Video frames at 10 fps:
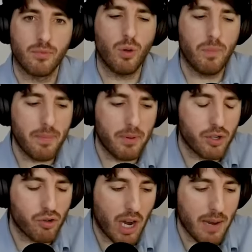Well, people are
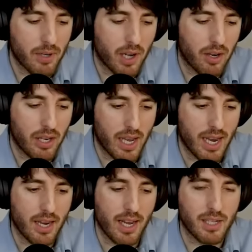tribal, aren't
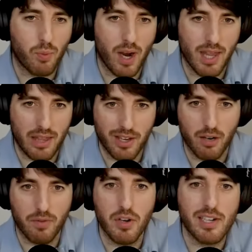they? And that's where that thing
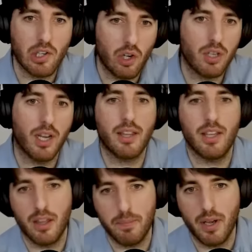of you need to look like the
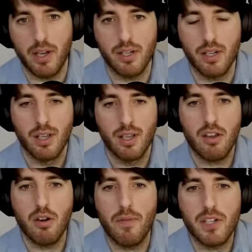other person.
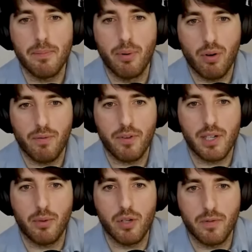You know, if it's important for
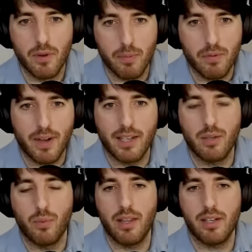someone who's a football fan to
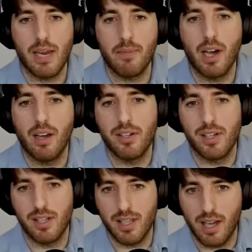wear the same colours
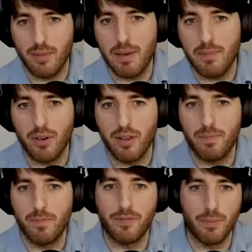as the other people in the
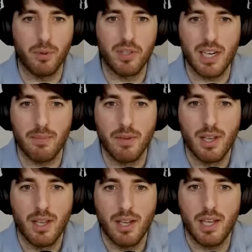football team,
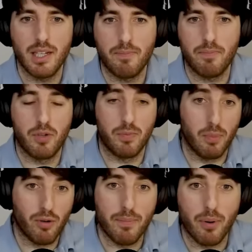it's
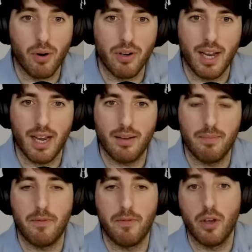more important
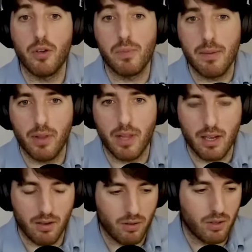that for those people that
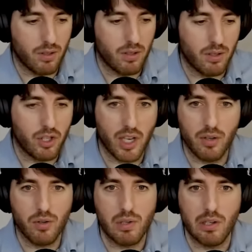your
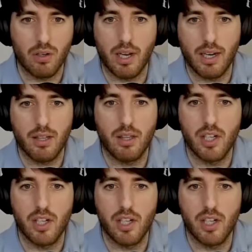genitals look like the